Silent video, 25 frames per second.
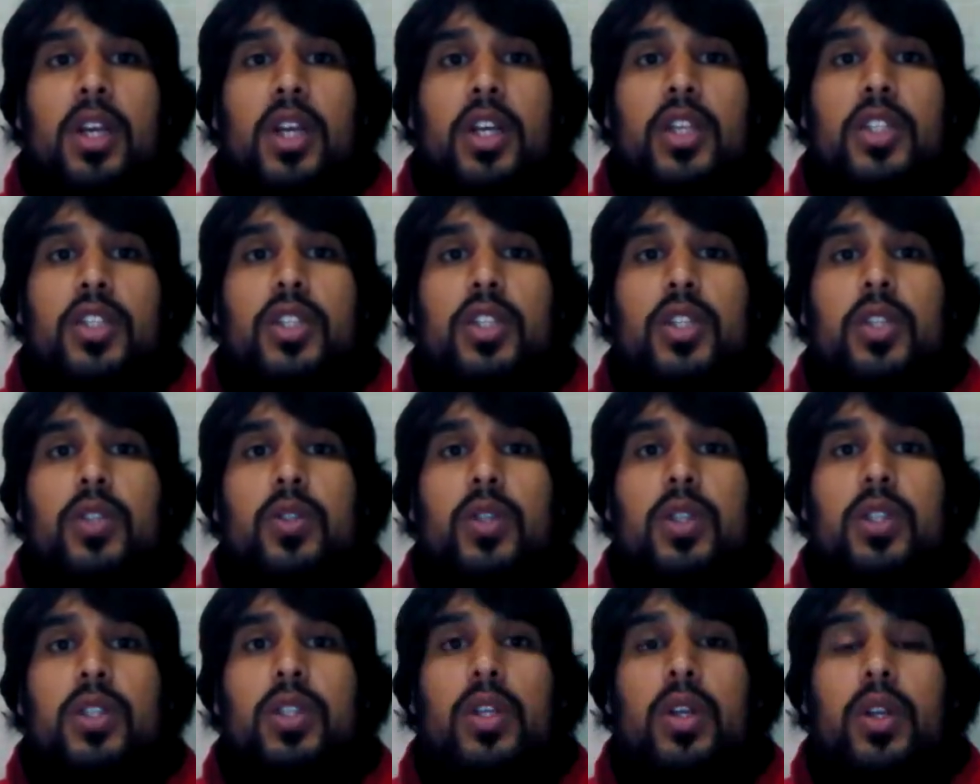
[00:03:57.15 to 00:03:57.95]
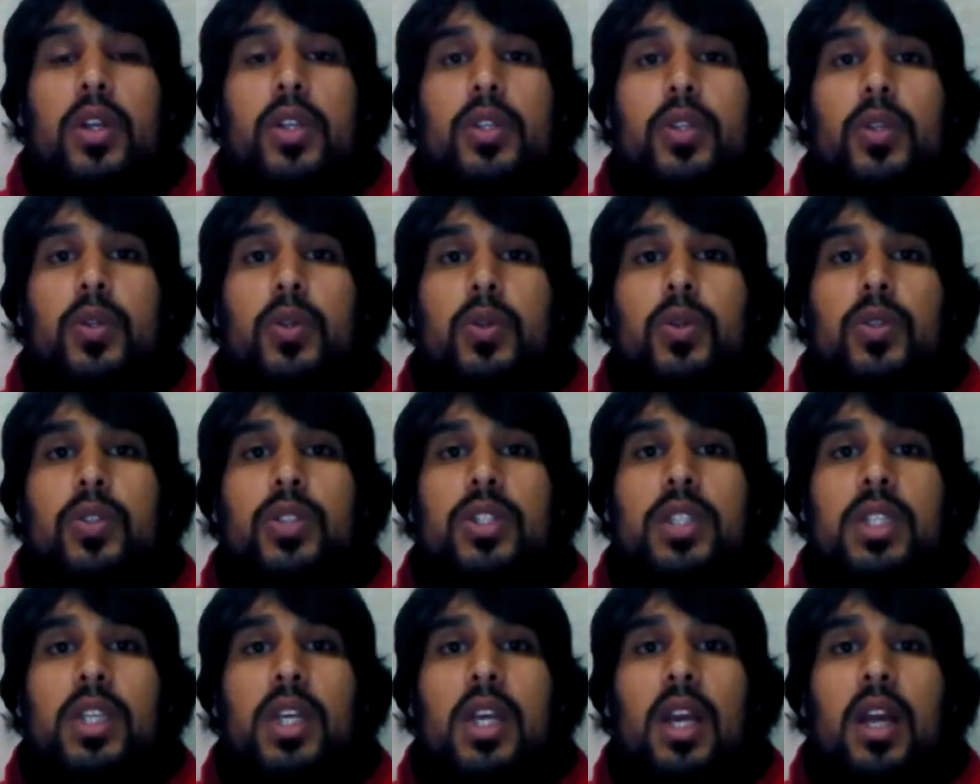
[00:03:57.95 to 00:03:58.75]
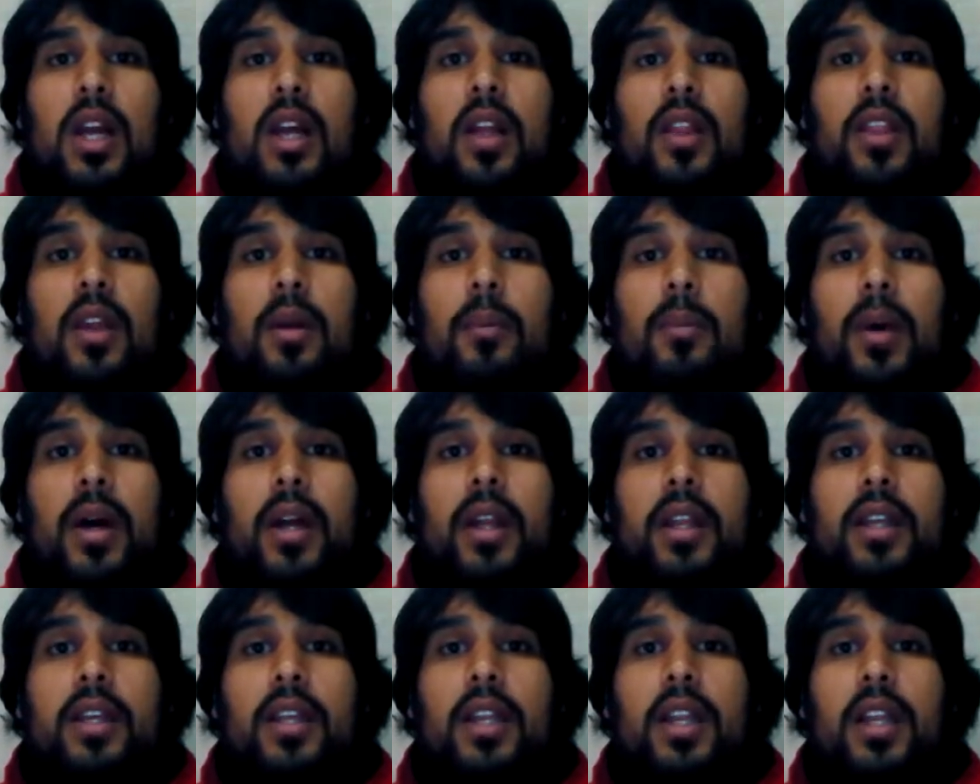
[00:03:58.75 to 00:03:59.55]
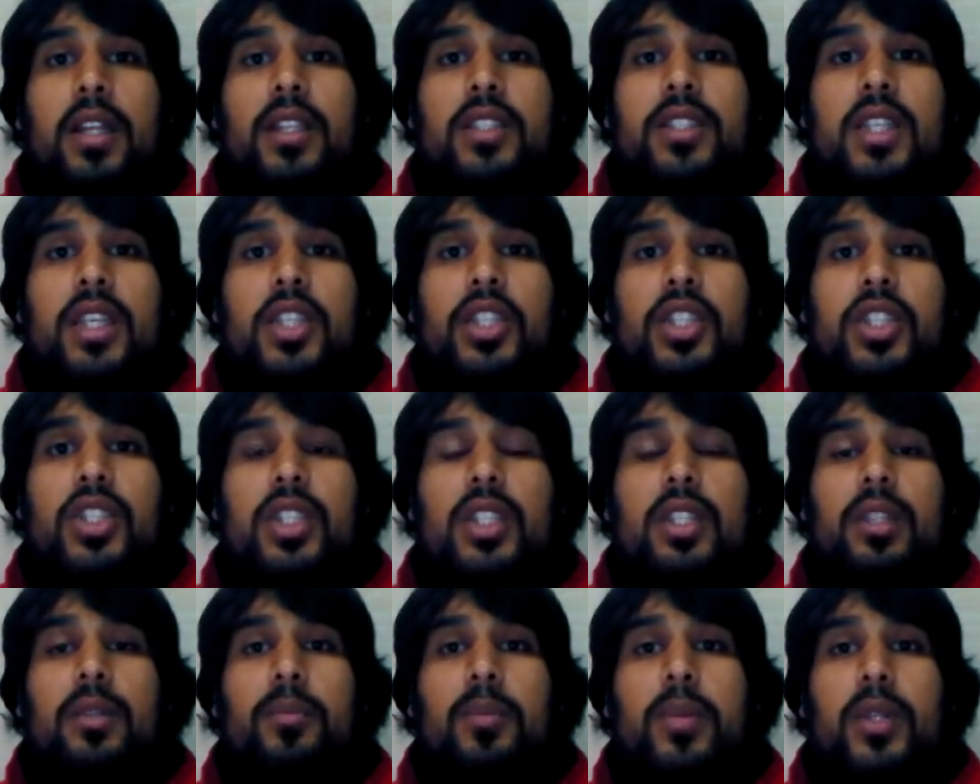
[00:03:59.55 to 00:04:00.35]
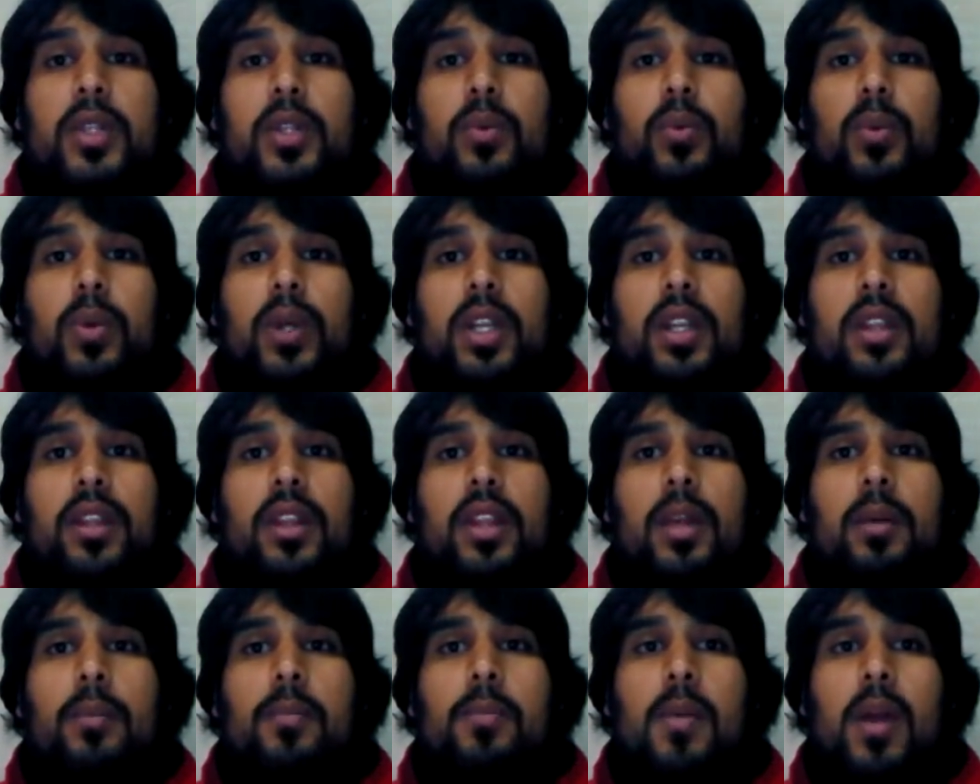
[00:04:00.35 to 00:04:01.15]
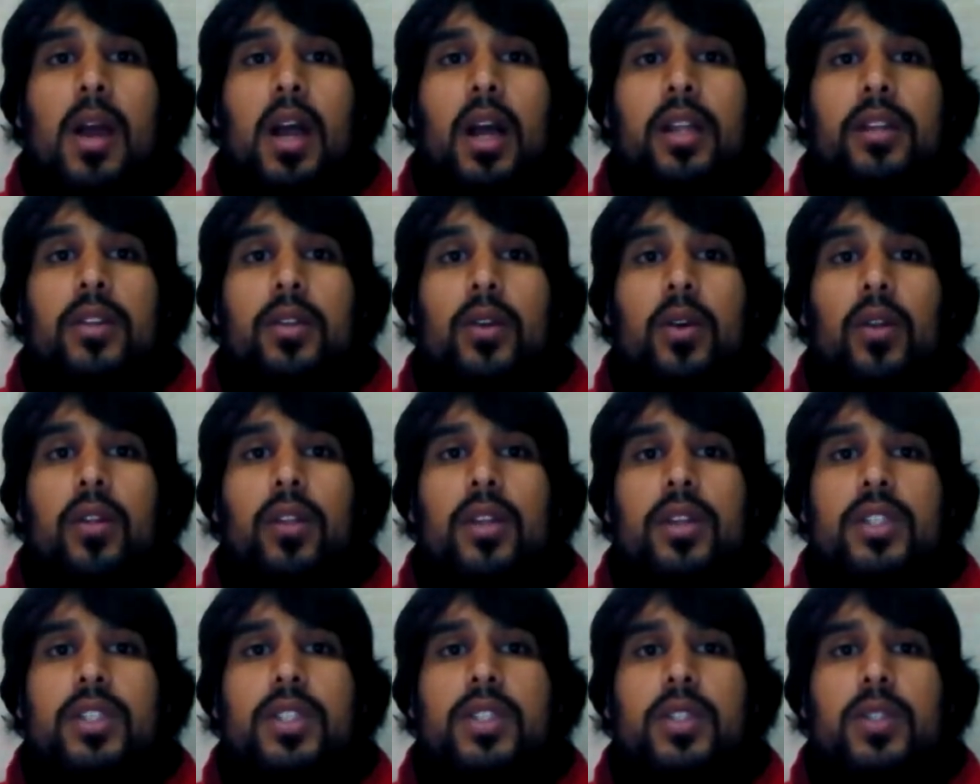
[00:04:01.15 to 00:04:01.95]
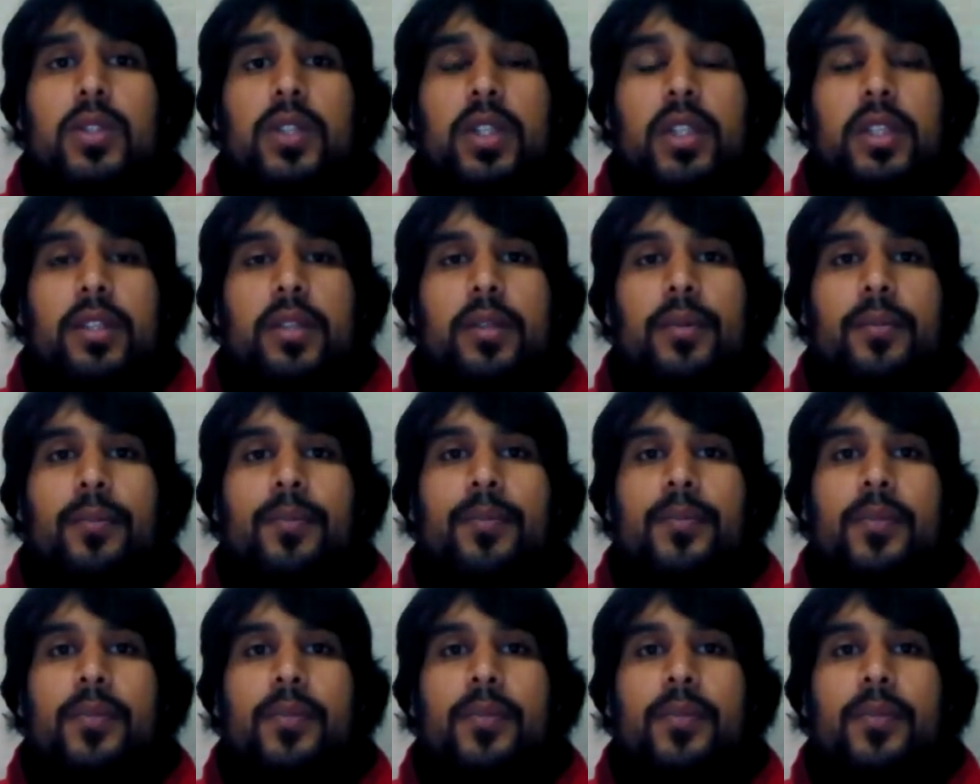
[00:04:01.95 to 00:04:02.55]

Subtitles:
a student to reduce the marginalization between them and other students,